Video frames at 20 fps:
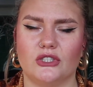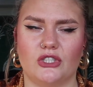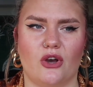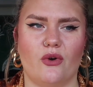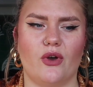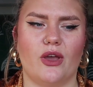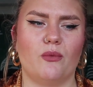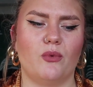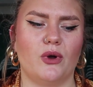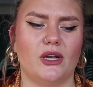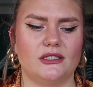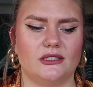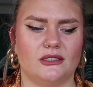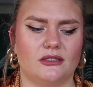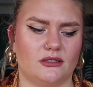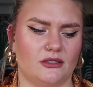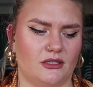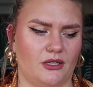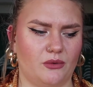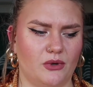You know, it
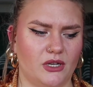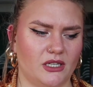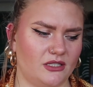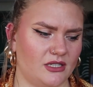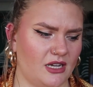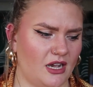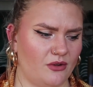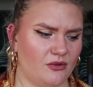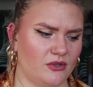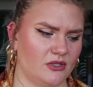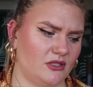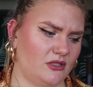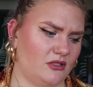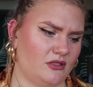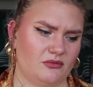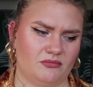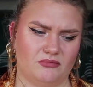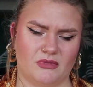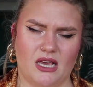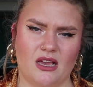was it was I
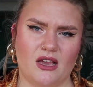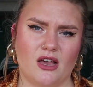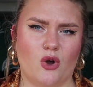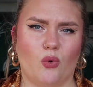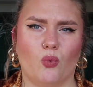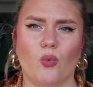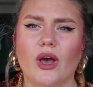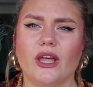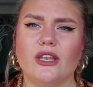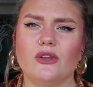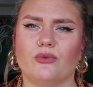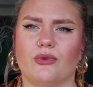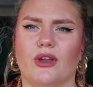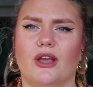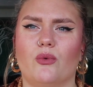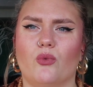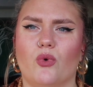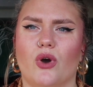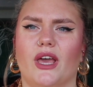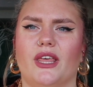was
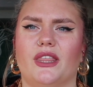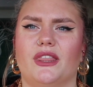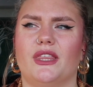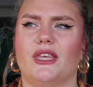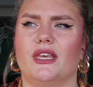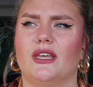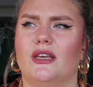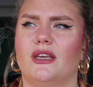wondering what